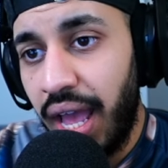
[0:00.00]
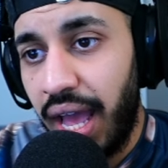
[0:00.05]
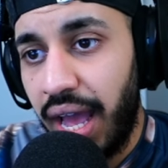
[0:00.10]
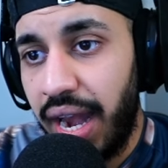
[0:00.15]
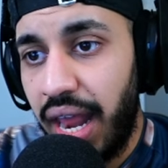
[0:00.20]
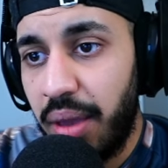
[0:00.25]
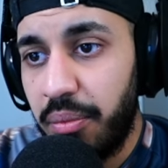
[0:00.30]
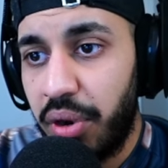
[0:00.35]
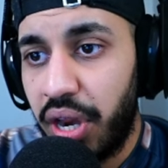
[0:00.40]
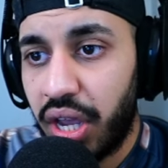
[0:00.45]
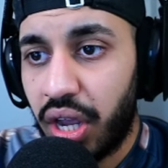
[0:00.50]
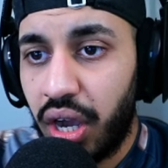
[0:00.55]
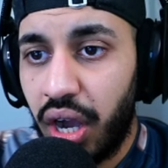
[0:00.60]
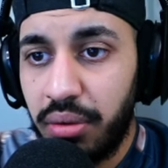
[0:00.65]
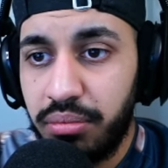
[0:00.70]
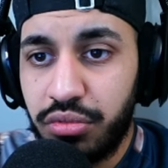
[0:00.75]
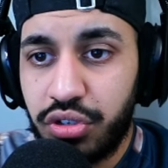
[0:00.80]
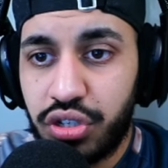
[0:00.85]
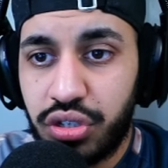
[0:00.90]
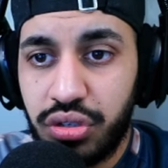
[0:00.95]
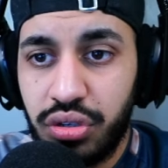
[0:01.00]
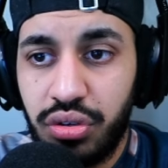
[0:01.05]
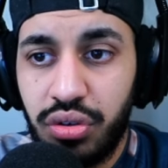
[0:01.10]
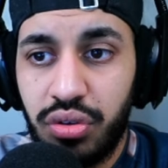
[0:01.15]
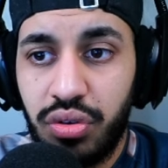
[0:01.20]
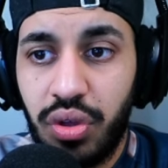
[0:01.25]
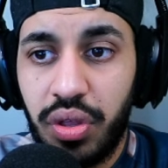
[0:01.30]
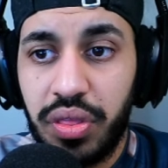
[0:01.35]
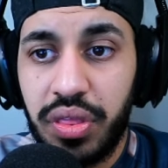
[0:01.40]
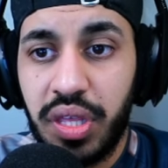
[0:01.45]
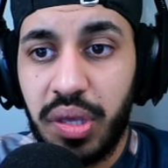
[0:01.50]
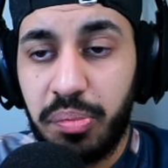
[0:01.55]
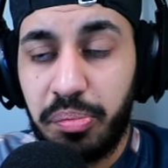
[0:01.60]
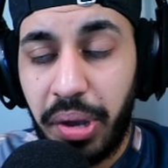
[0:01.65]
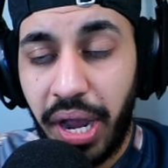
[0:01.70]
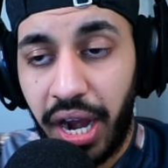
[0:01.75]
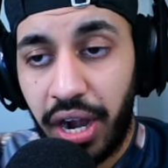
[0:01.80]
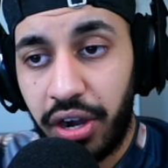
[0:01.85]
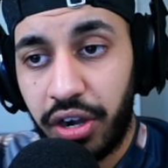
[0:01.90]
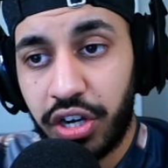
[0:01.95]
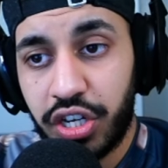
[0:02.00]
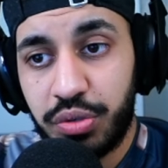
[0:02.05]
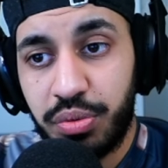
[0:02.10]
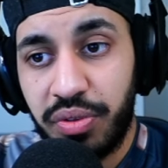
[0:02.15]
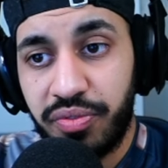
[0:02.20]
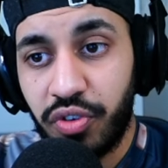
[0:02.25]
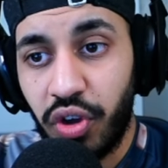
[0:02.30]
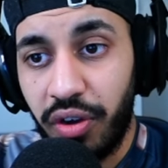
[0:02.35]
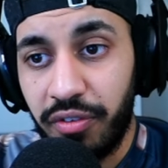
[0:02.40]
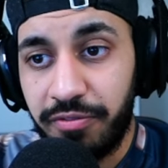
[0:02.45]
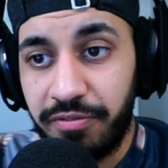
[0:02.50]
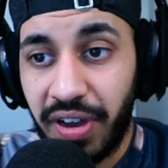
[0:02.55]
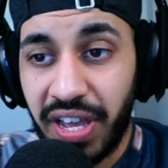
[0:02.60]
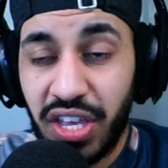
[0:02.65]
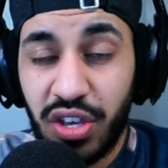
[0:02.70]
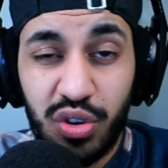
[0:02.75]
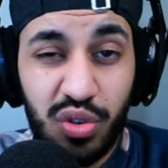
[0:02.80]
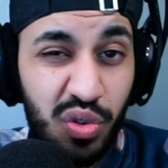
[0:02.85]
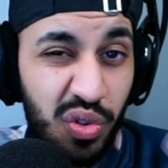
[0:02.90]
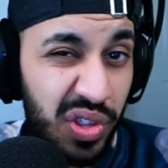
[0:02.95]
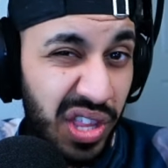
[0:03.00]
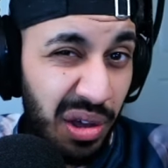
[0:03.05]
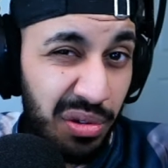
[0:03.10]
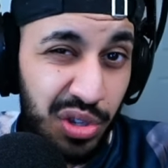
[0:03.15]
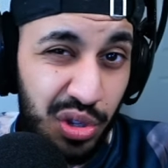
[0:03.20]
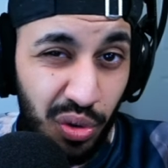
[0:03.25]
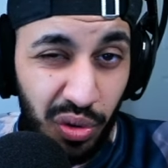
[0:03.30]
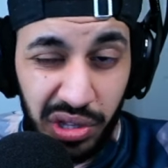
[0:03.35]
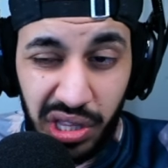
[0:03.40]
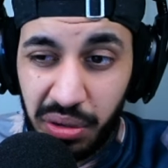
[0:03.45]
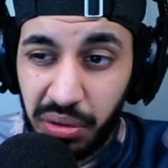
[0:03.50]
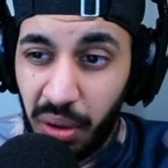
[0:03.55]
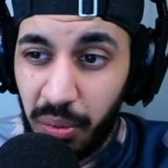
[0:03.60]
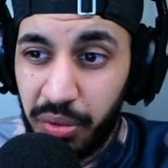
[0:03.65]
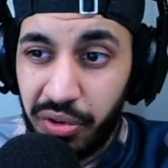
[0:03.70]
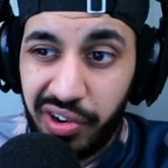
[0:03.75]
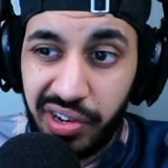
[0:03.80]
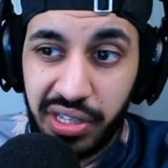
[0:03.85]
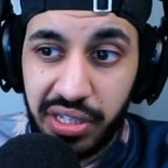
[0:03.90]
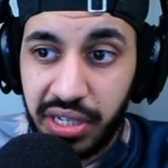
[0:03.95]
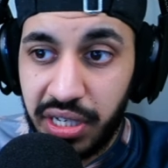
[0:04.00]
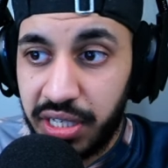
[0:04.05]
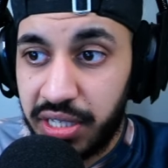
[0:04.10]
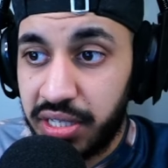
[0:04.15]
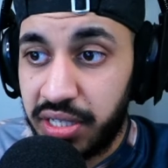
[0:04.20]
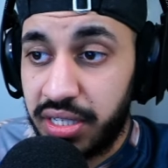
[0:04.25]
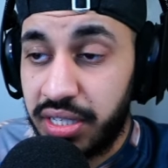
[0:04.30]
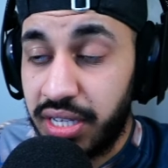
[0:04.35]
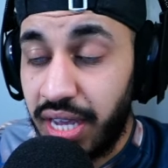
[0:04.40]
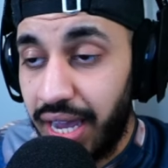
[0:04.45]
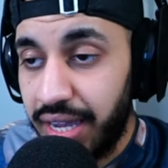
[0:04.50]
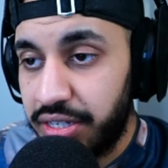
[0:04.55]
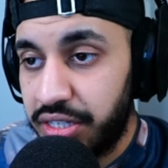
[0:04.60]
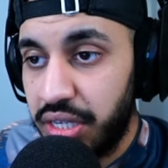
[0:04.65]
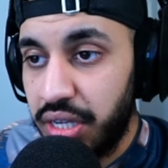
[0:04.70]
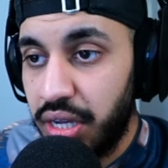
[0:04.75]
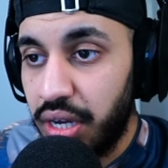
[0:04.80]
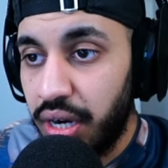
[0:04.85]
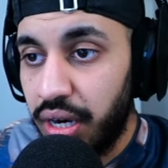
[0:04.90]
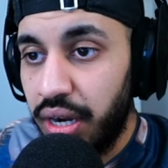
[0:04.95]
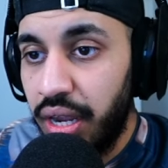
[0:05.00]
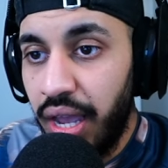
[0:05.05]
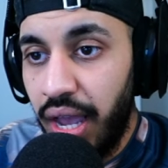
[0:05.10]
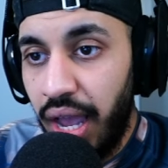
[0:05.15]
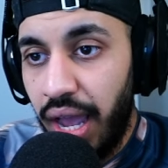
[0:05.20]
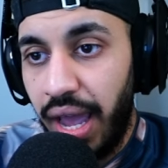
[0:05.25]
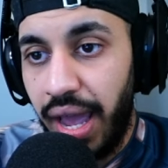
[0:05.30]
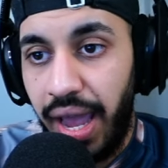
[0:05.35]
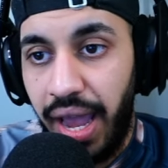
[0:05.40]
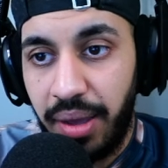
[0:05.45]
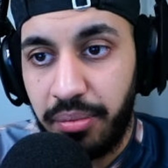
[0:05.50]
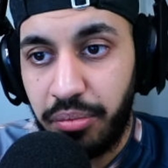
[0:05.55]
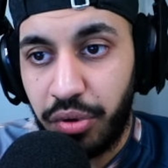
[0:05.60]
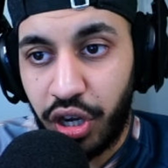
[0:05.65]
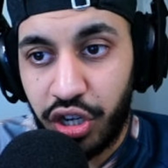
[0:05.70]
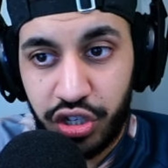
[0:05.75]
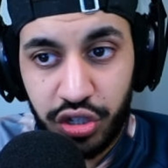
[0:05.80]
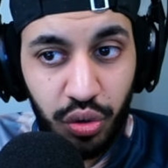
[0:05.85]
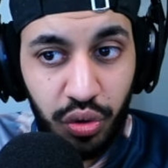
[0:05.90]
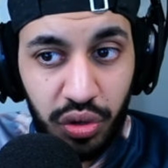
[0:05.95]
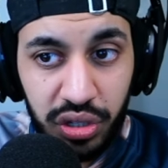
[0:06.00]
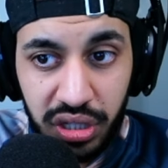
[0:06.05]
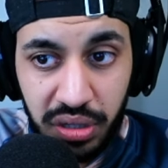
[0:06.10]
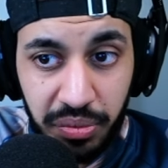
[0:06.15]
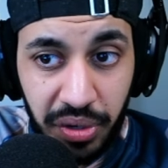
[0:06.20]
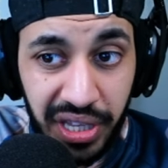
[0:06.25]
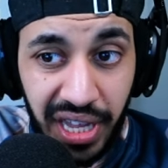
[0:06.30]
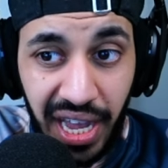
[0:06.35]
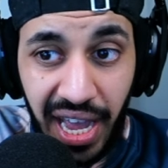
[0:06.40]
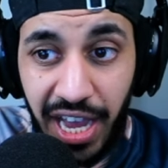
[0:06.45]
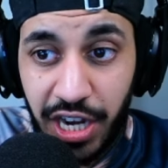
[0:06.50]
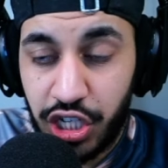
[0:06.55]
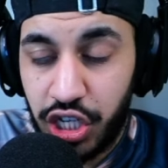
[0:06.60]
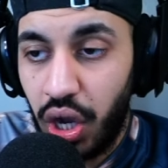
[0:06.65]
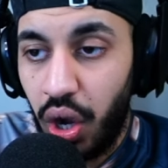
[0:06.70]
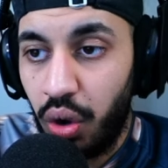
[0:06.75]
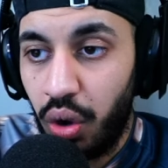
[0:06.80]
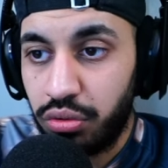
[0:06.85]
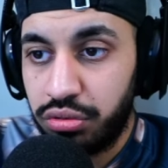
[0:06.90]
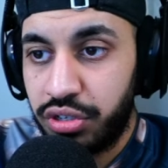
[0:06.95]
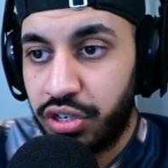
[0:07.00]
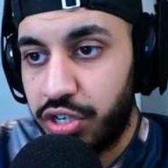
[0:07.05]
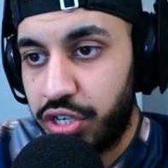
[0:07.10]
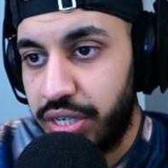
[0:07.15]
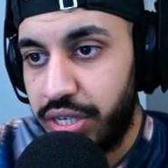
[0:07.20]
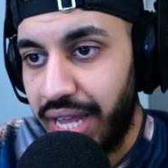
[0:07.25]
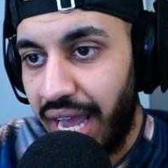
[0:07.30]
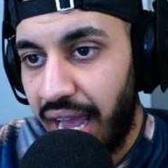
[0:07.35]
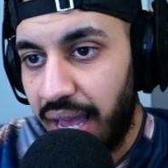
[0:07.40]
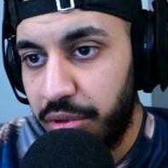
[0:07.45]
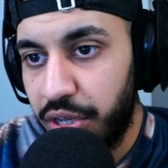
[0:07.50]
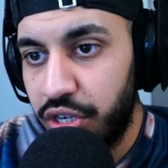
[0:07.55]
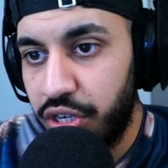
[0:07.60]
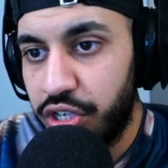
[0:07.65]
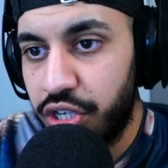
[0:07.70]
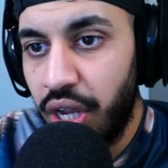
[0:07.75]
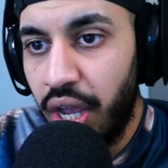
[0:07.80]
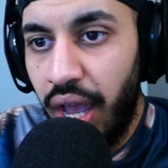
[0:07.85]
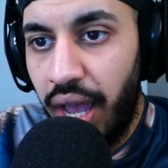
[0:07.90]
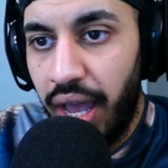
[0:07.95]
And then when it comes to to the perks, we've got Vital, and that was the only one we really needed to test here because the only one that actually alters damage.